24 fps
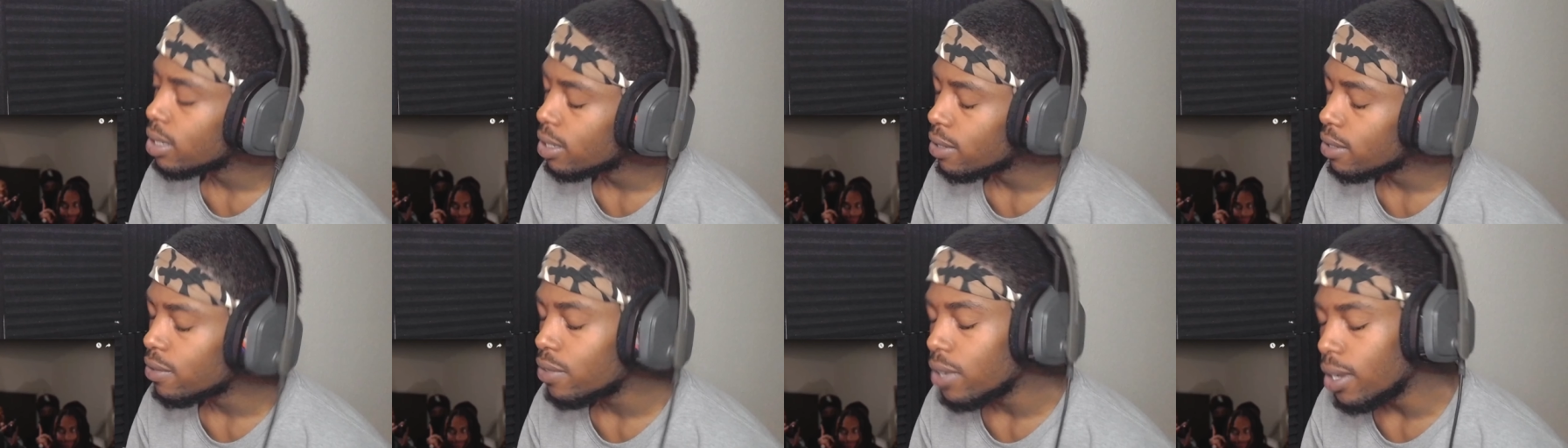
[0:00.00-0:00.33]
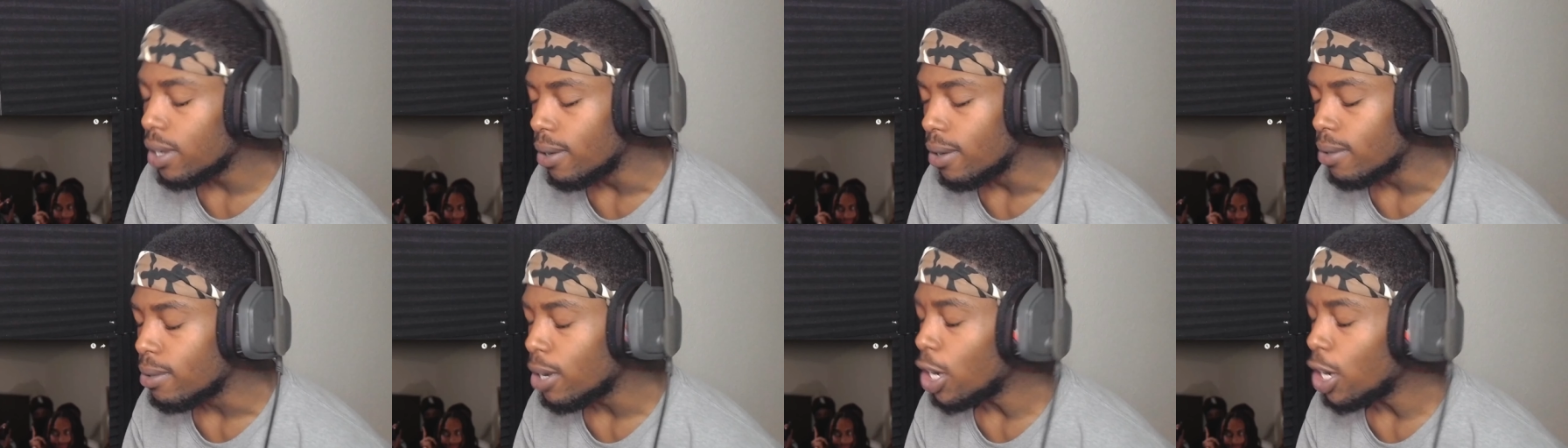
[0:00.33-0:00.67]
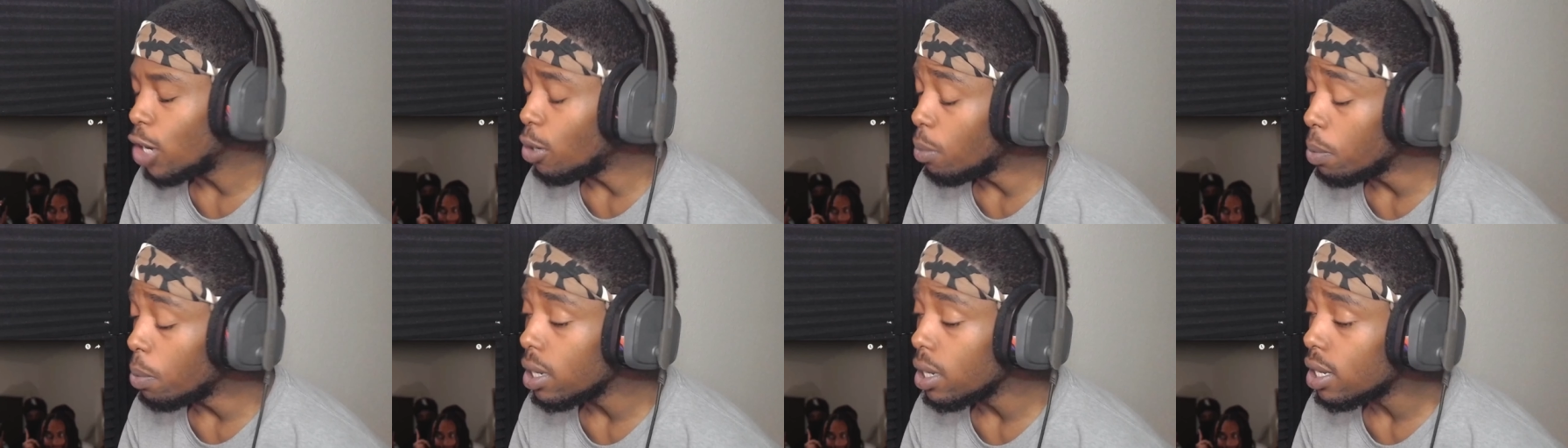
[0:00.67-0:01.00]
Fuck,
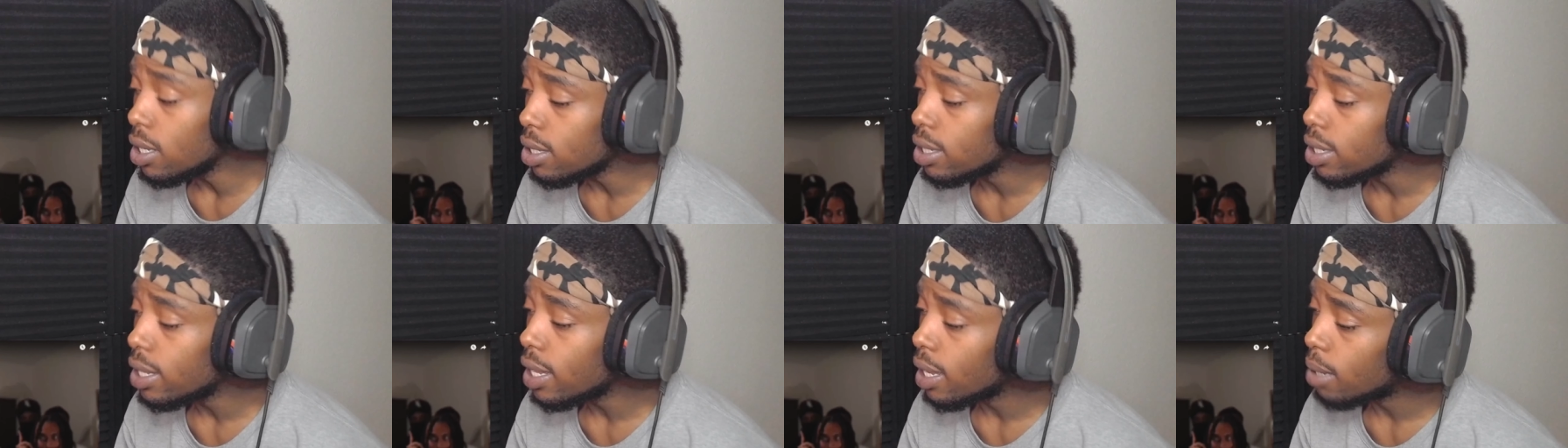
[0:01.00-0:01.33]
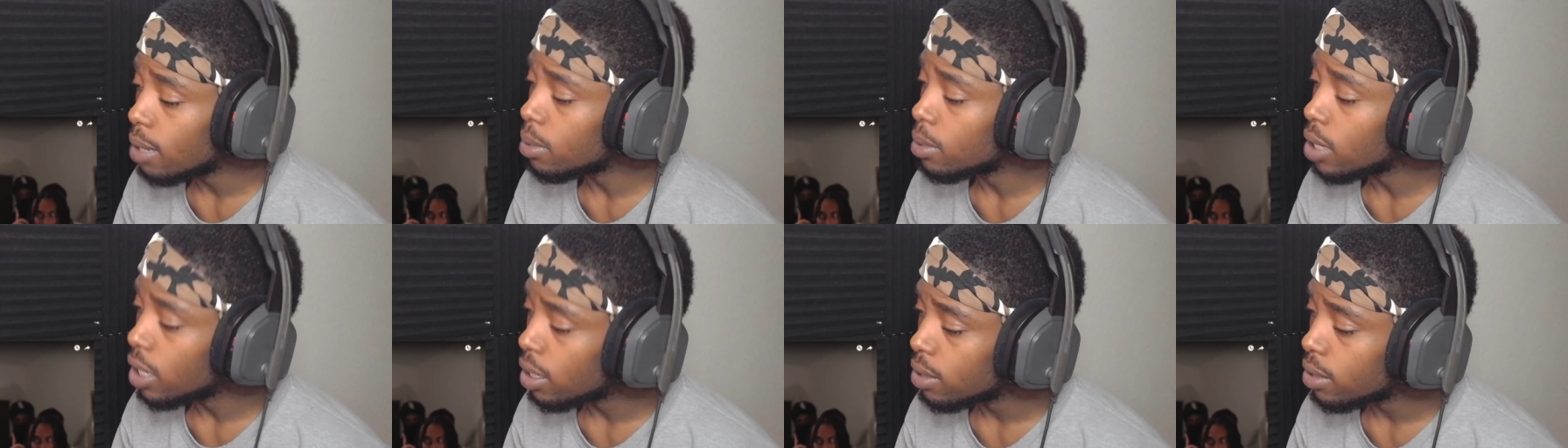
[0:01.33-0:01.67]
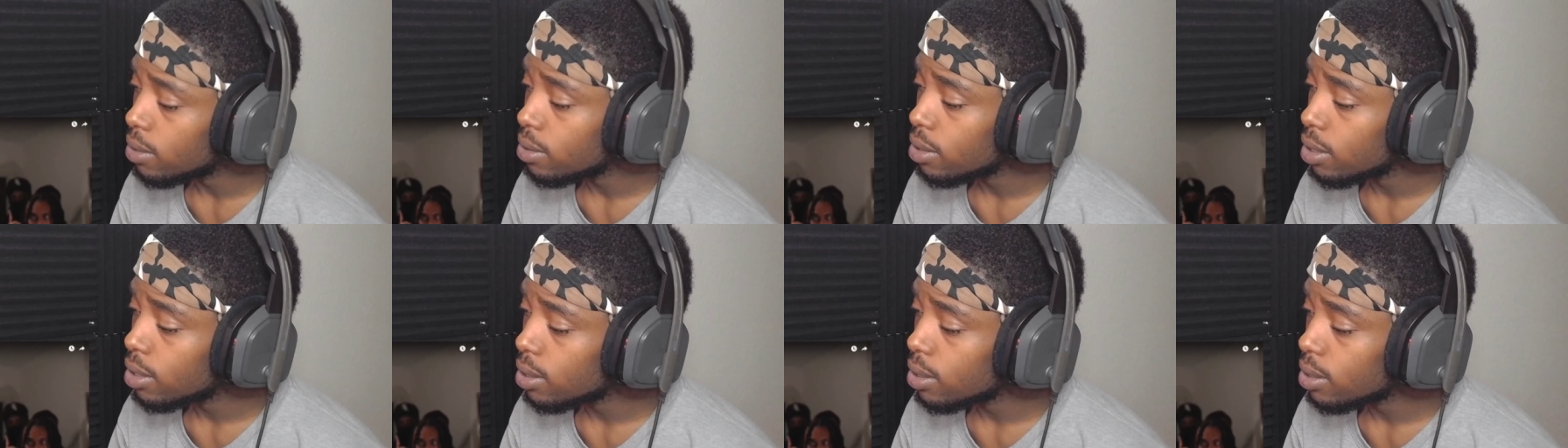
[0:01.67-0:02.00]
open this damn door.
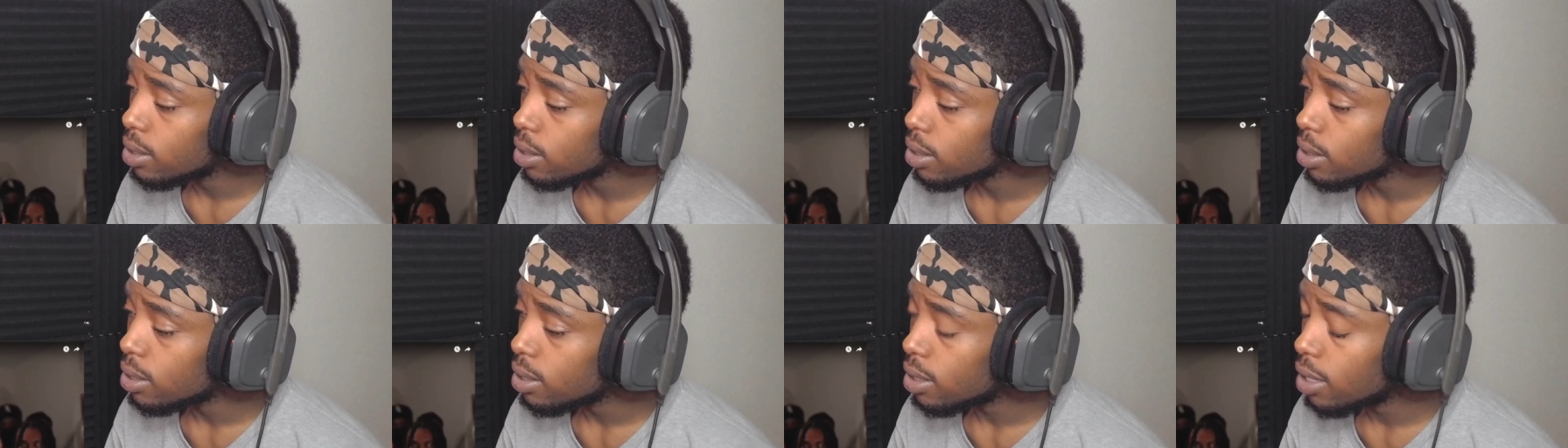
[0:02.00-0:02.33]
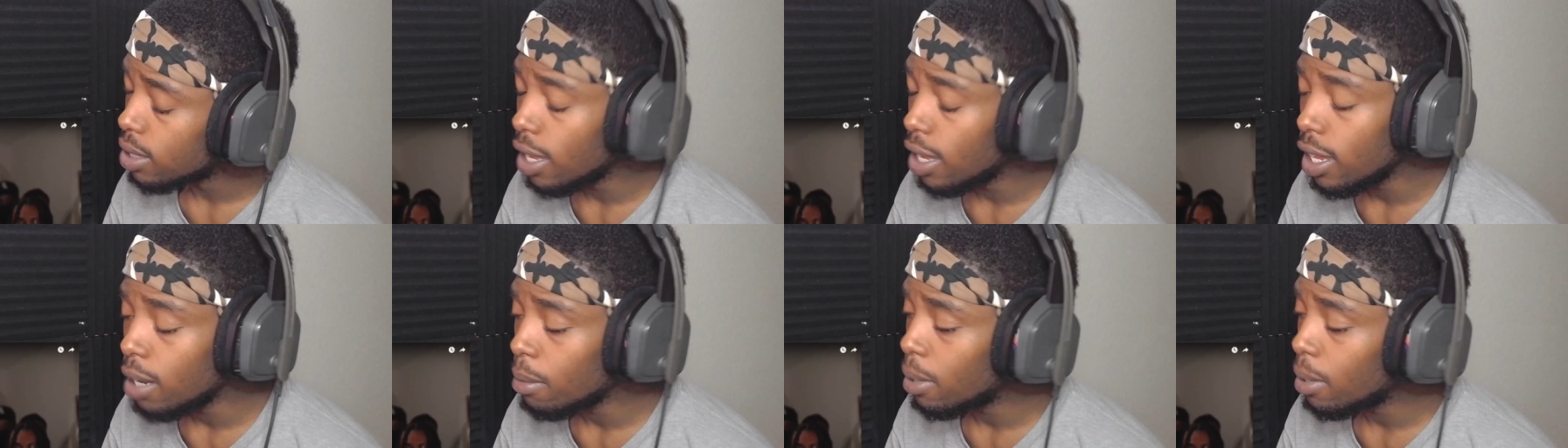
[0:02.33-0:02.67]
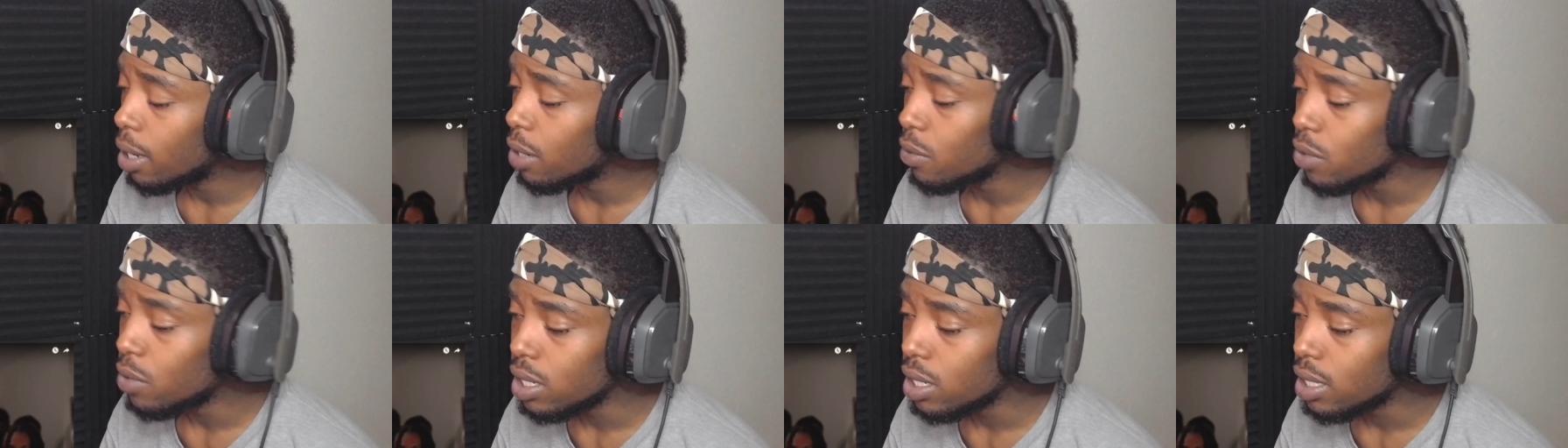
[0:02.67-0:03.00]
Ain't nobody
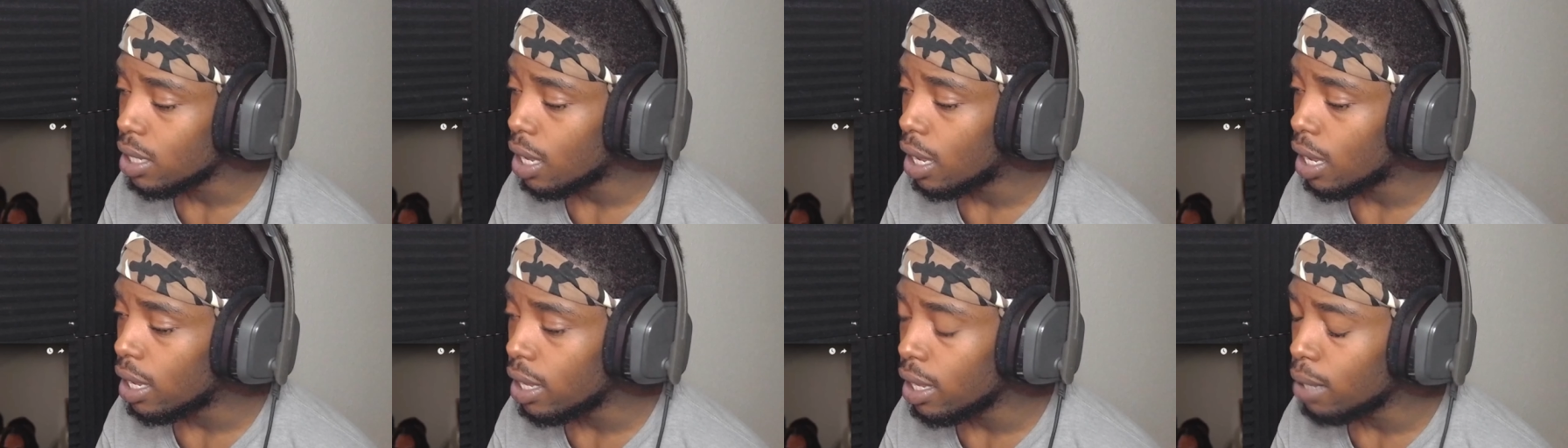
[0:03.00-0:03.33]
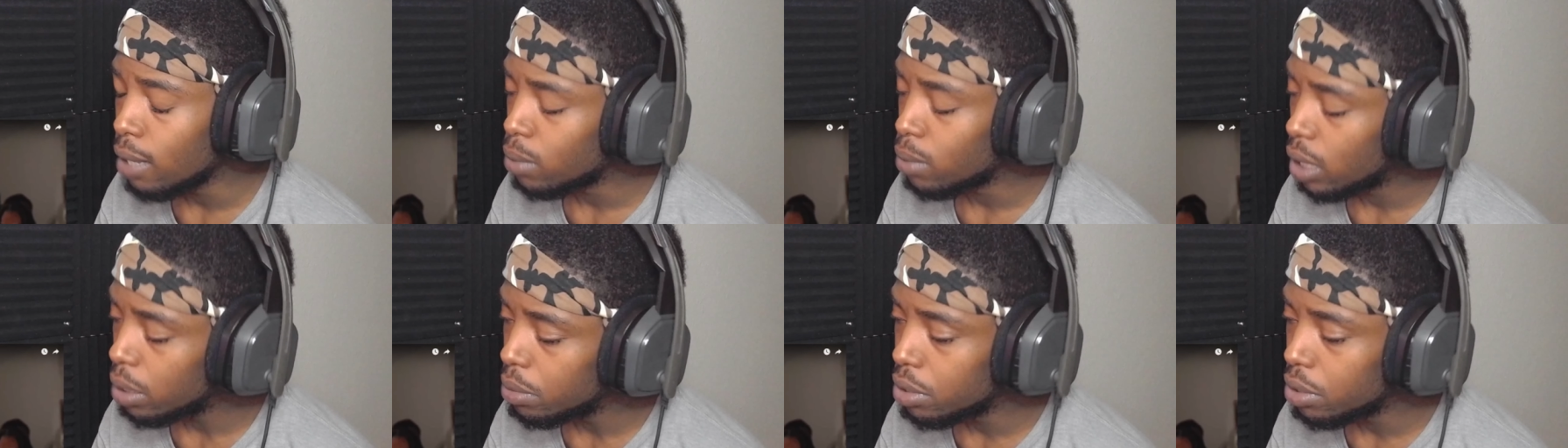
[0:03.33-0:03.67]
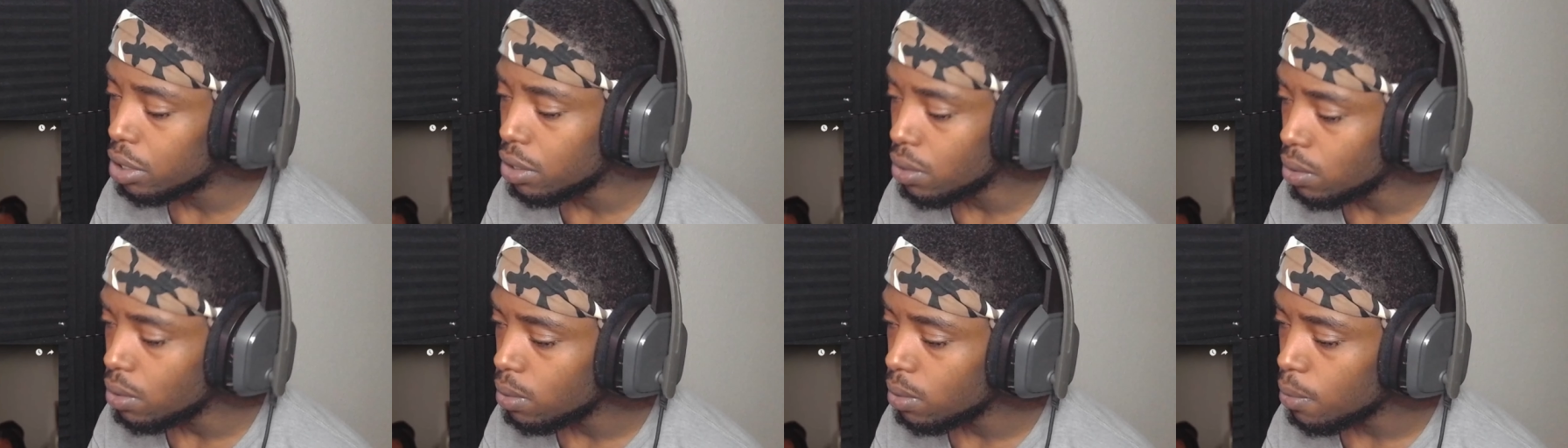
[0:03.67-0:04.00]
finna sit out here and play with you.